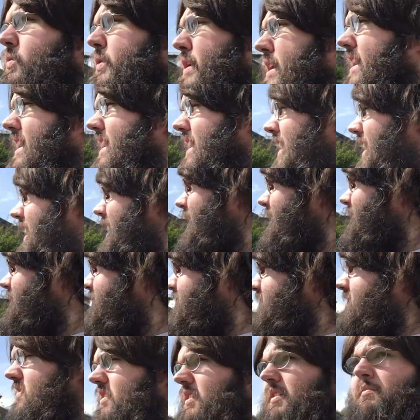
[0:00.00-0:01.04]
we
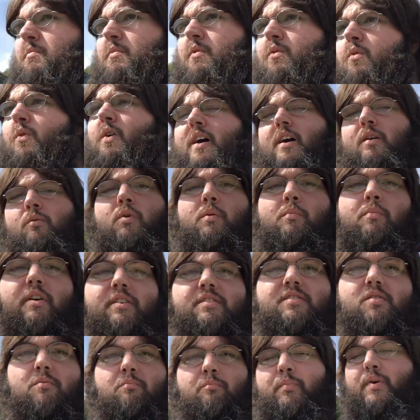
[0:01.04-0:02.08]
got some wine. We
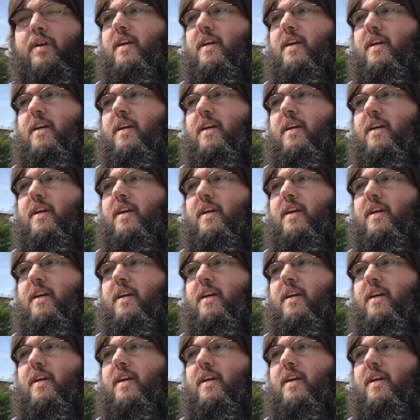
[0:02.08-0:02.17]
bought some